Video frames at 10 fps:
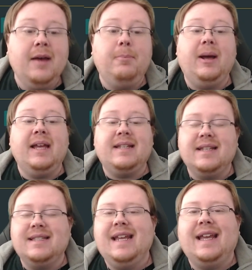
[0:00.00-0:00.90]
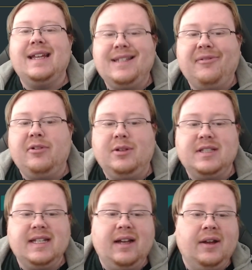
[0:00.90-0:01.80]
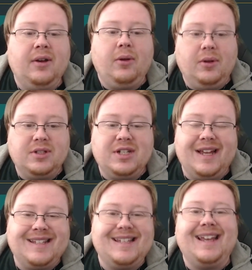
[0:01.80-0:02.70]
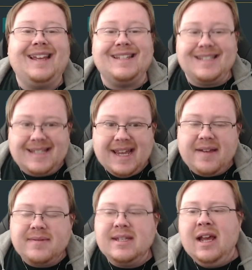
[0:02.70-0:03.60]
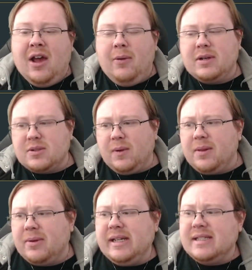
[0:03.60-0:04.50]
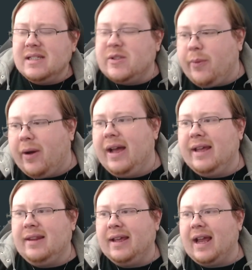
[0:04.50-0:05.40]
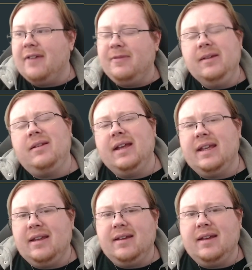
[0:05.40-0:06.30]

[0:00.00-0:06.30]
But it does take a difficulty on hull checks and saves, which is one of the reasons why, like, I feel like